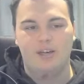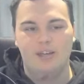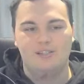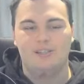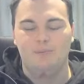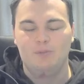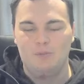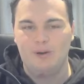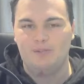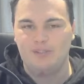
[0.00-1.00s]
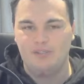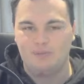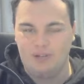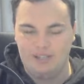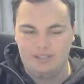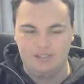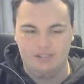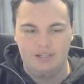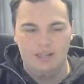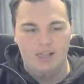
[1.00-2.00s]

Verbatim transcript: and Slim Trabelsi's a wrestler.